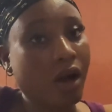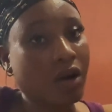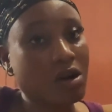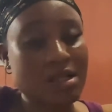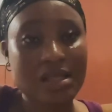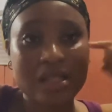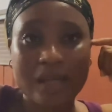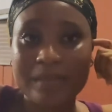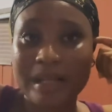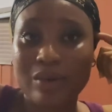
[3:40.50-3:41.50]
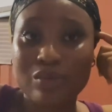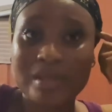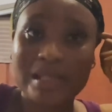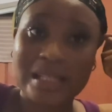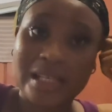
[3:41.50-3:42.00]
concept, and we'll
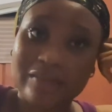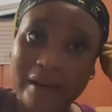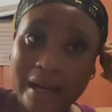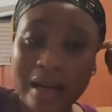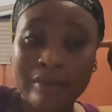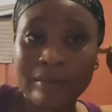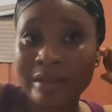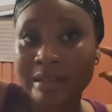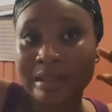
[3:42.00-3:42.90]
see if I can run